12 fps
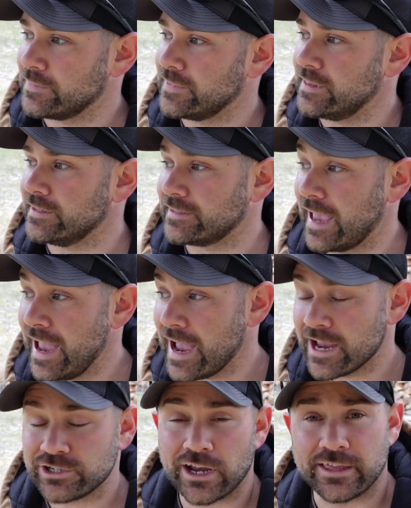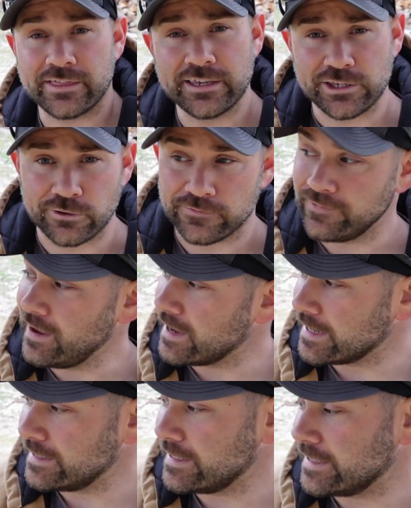This ash, I think you'll
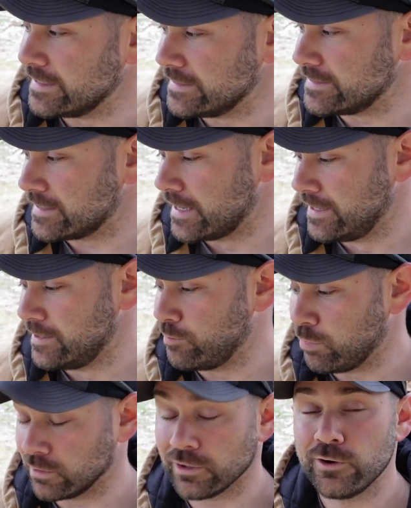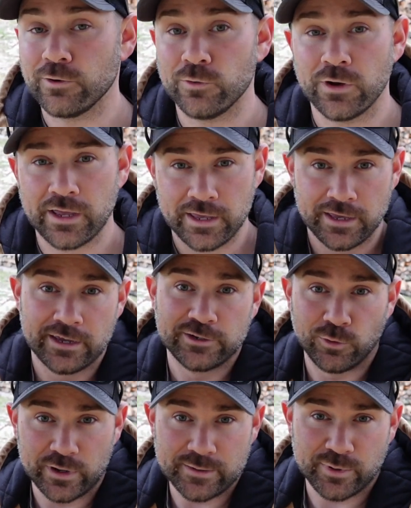find, is below
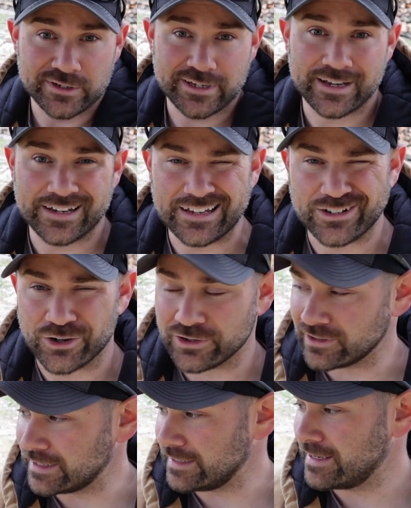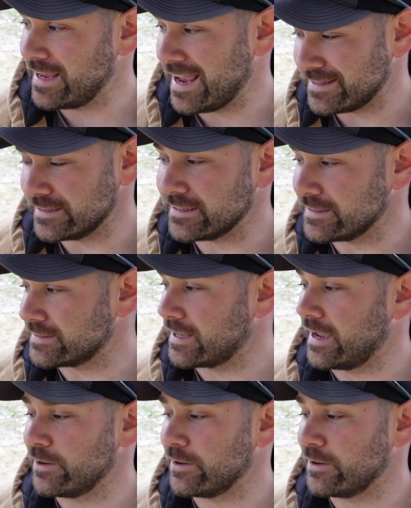20% internally as it is.